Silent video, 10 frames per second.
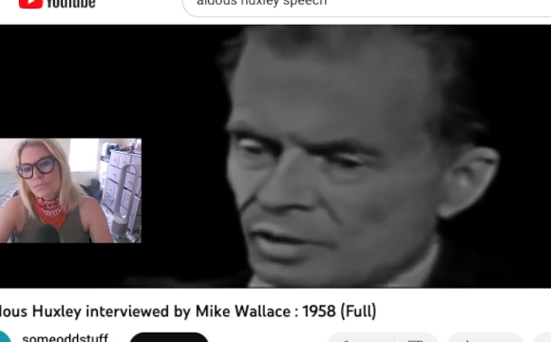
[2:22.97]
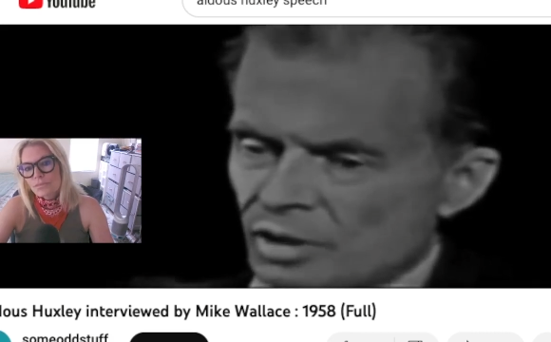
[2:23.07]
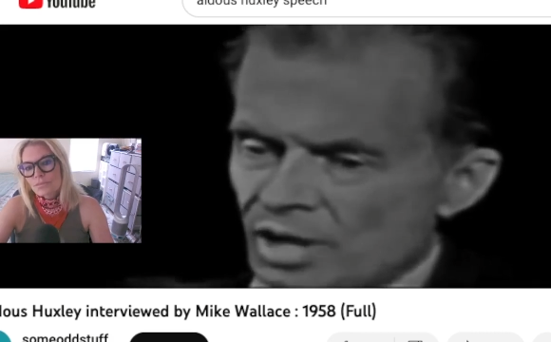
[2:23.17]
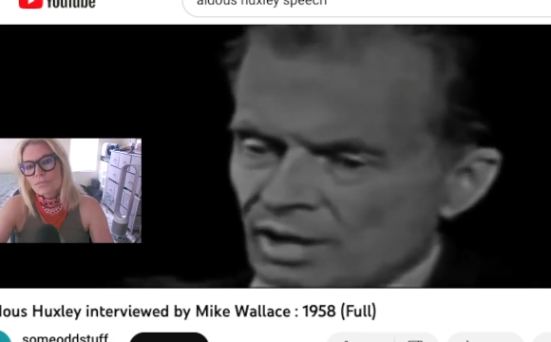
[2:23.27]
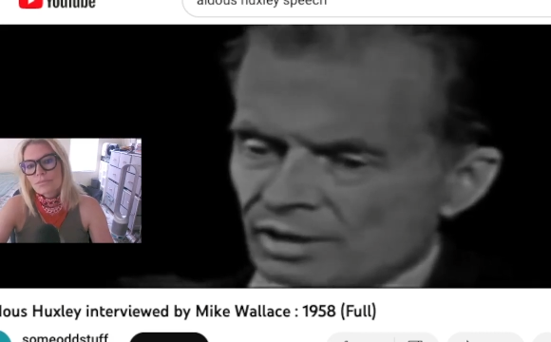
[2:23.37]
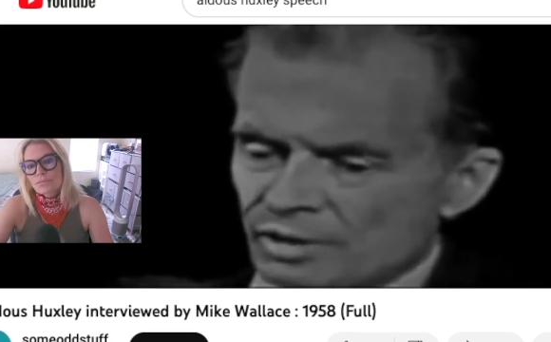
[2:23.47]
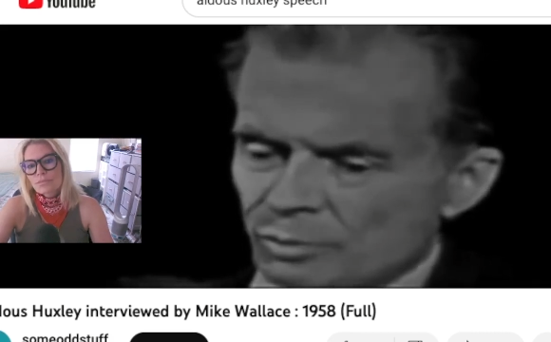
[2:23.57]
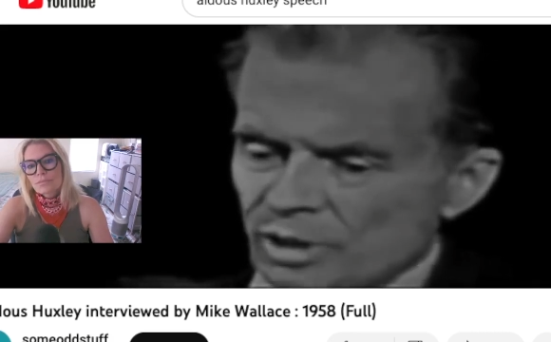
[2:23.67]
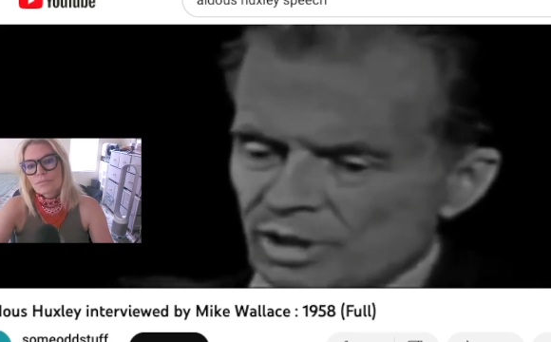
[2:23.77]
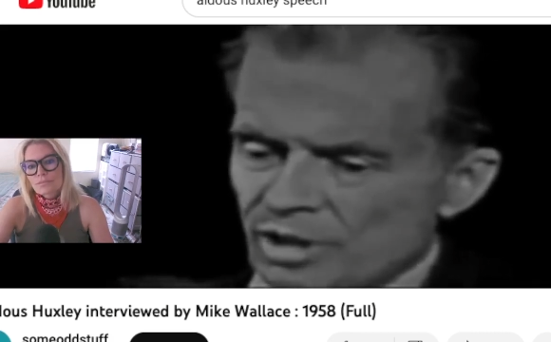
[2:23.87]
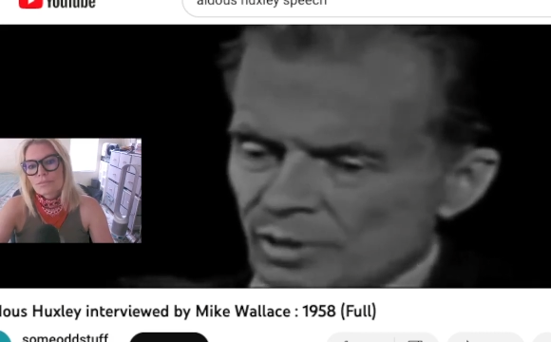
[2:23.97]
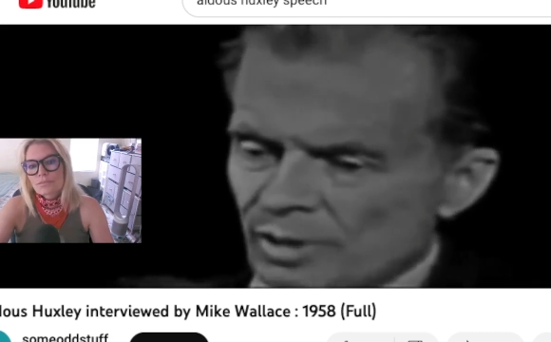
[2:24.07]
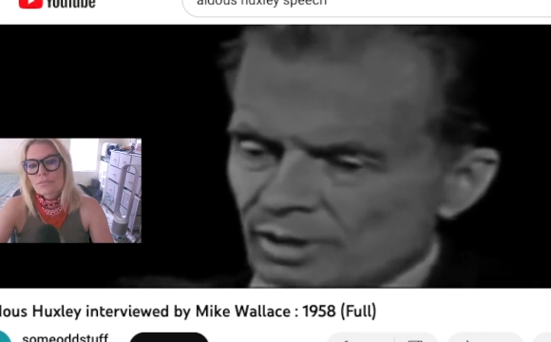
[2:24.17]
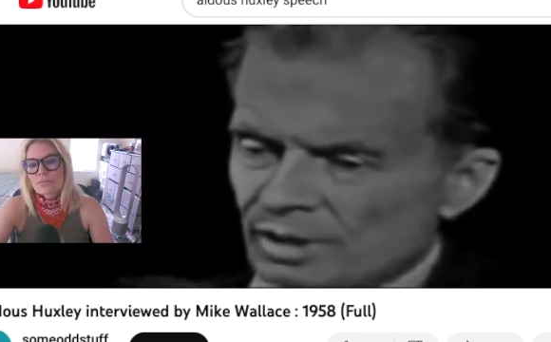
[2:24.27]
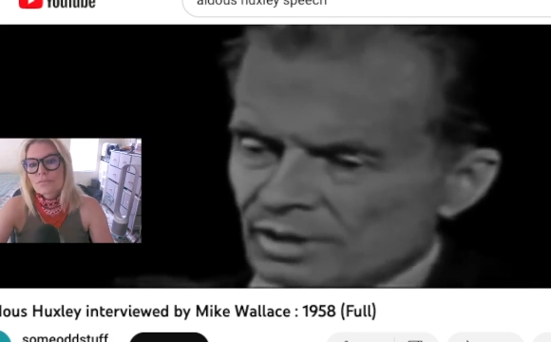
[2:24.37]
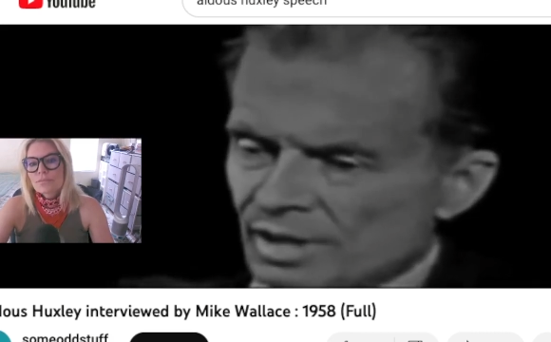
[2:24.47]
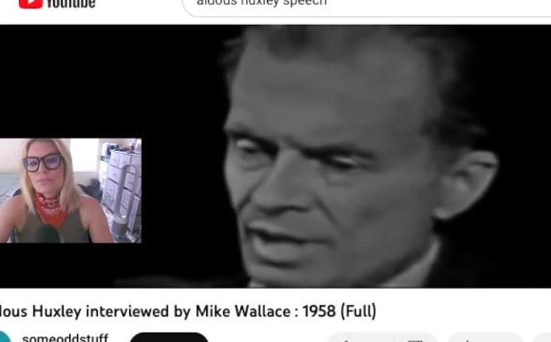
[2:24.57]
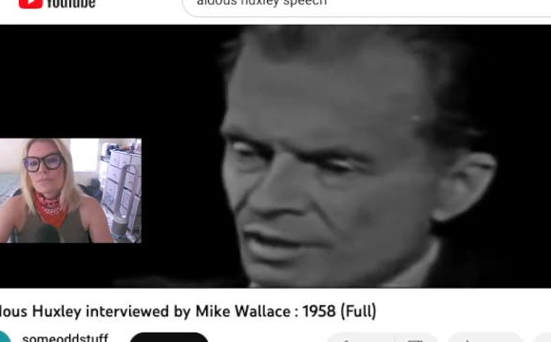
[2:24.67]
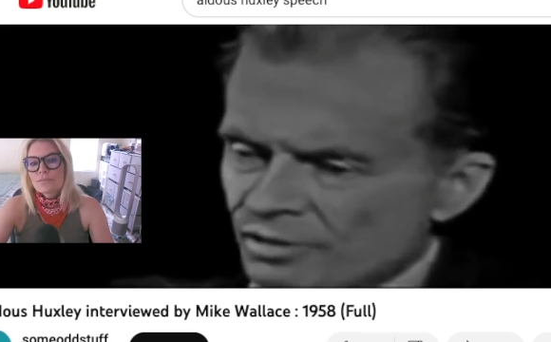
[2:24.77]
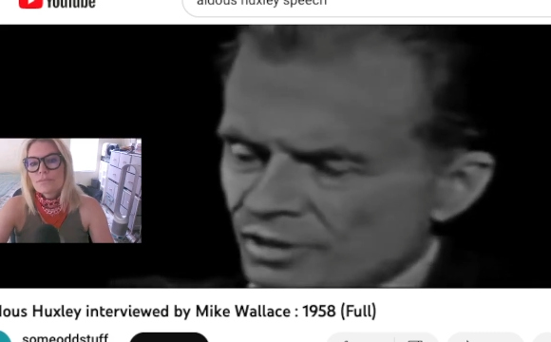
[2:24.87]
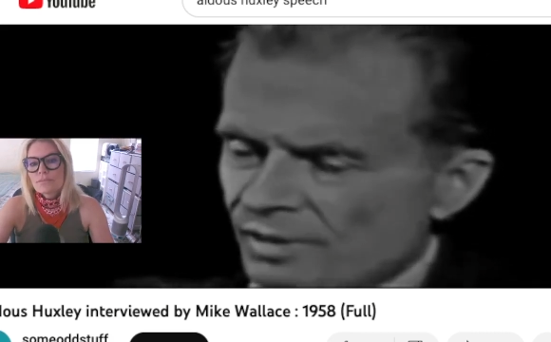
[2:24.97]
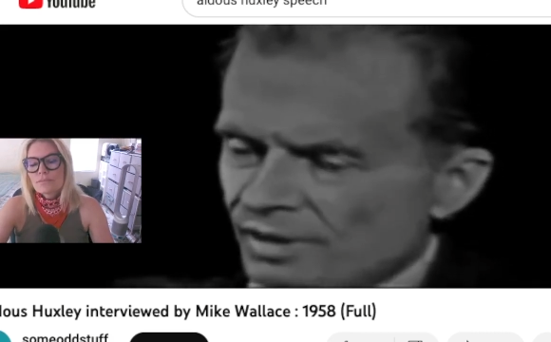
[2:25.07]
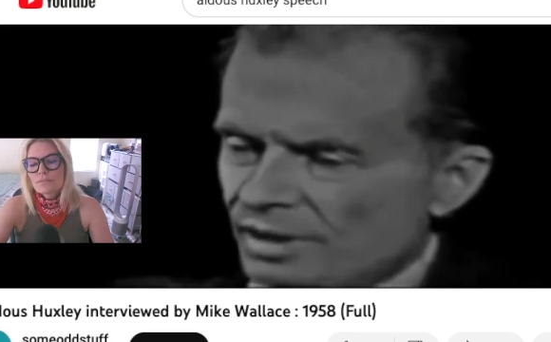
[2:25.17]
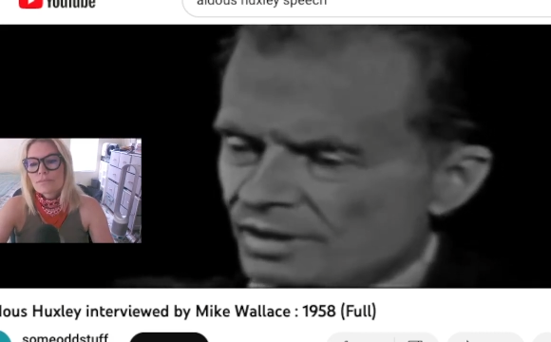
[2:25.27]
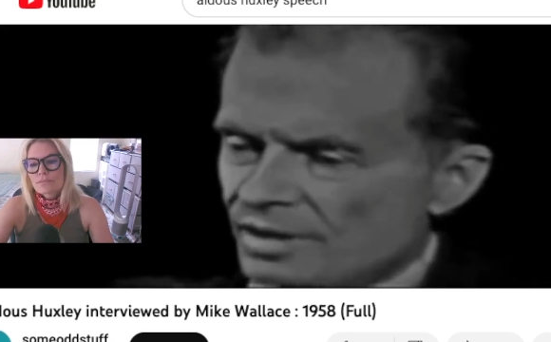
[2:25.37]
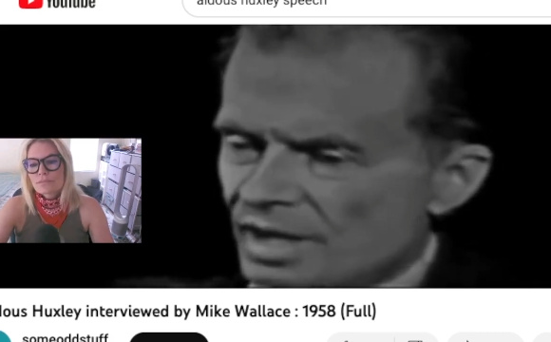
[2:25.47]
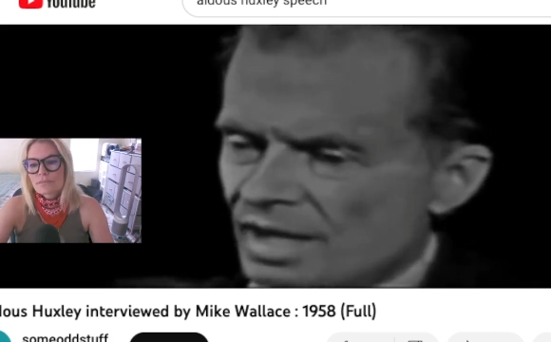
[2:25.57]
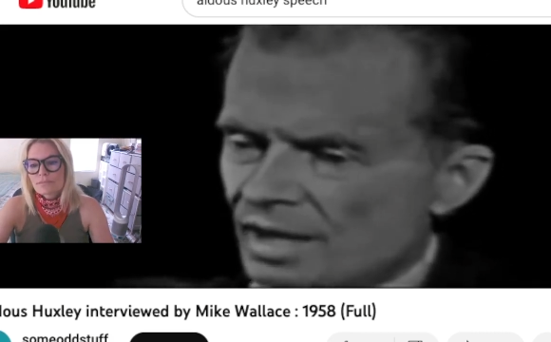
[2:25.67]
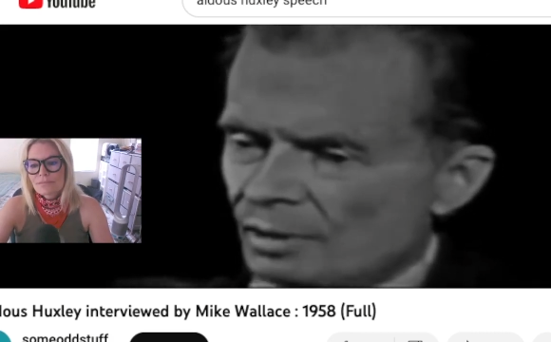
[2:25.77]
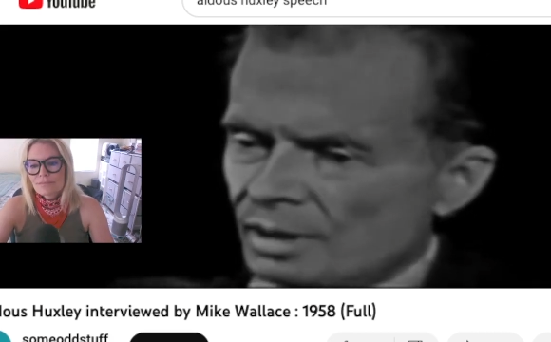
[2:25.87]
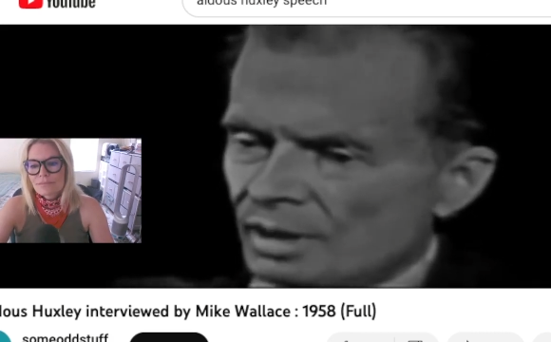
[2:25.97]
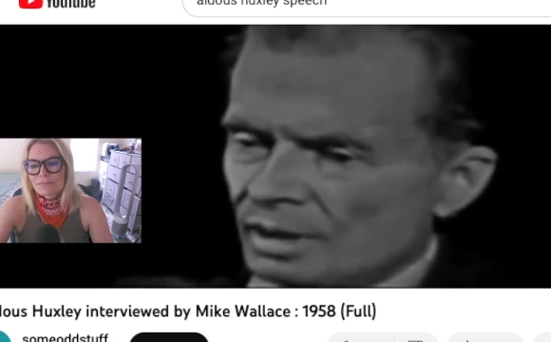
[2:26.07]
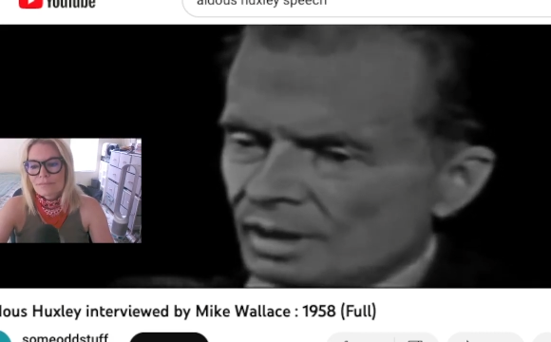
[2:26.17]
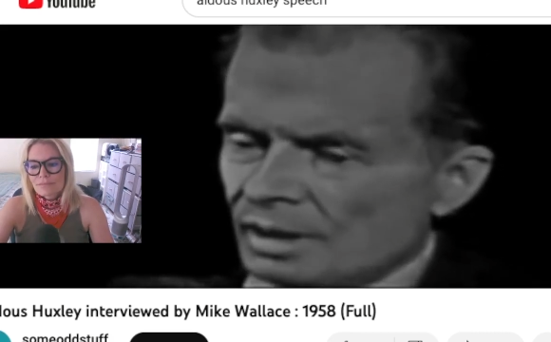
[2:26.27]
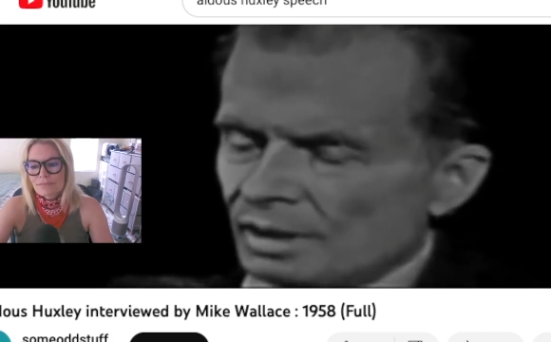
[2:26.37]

Speaker 1: of the drugs, we know there's enough evidence now